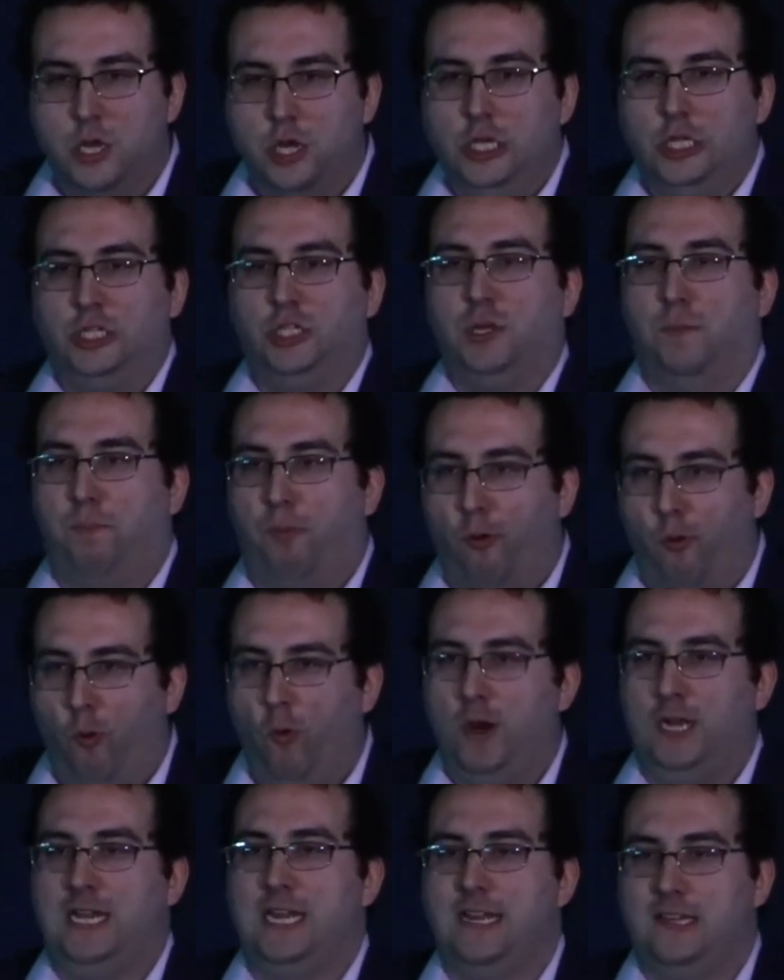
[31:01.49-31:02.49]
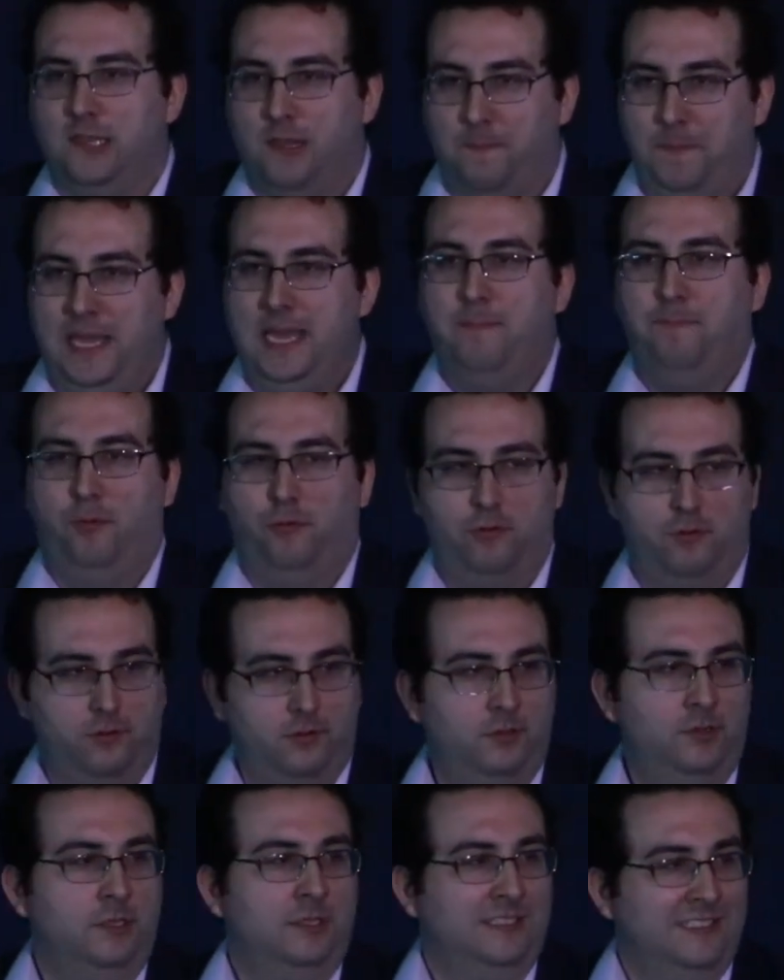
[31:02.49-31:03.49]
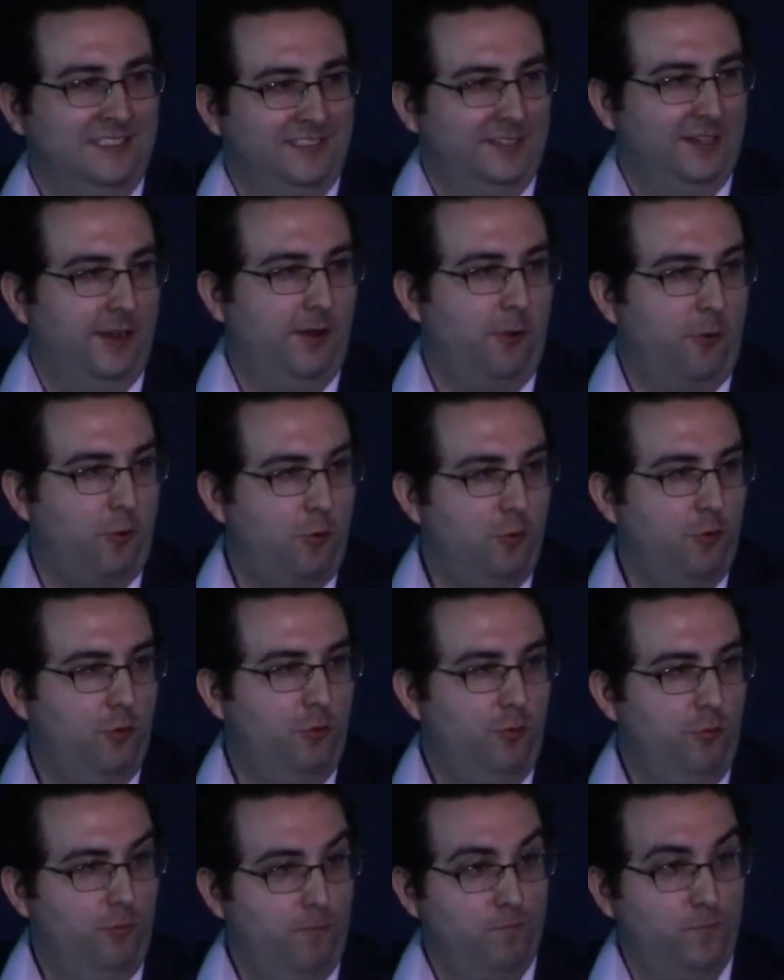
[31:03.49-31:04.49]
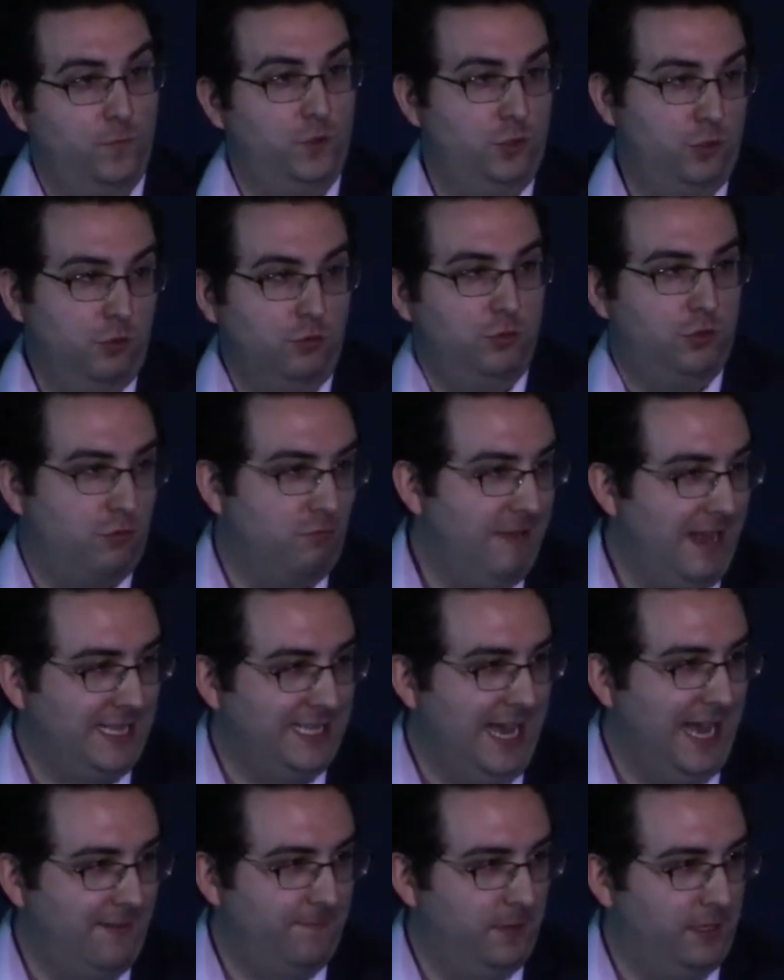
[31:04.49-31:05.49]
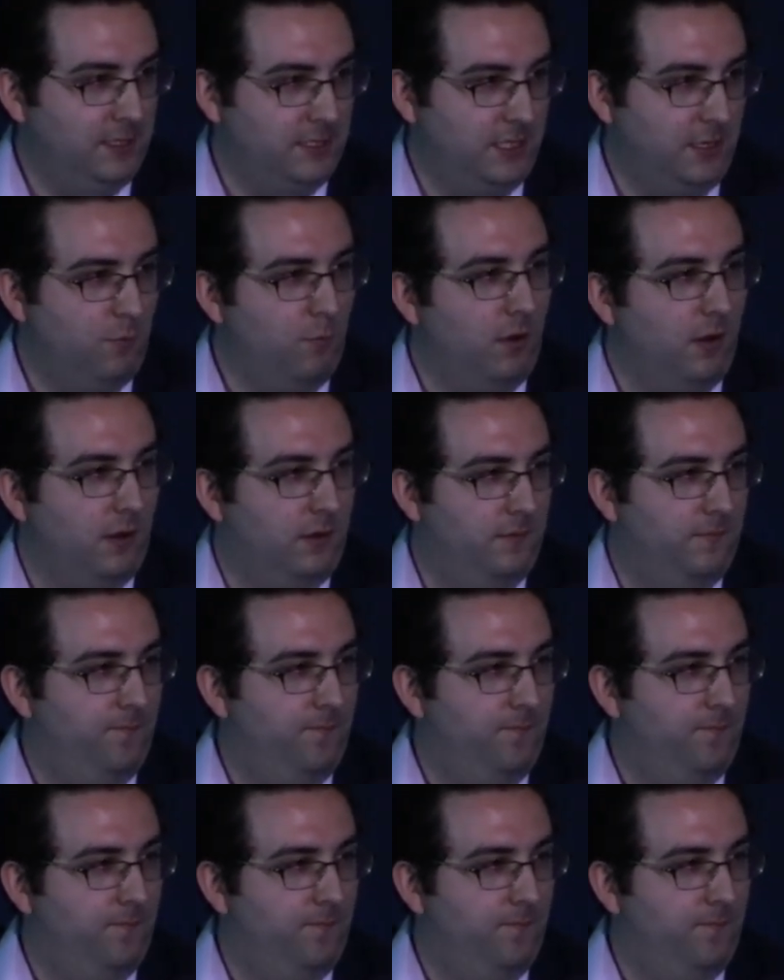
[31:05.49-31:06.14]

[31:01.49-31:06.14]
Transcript: supporting the people who do direct advocacy work,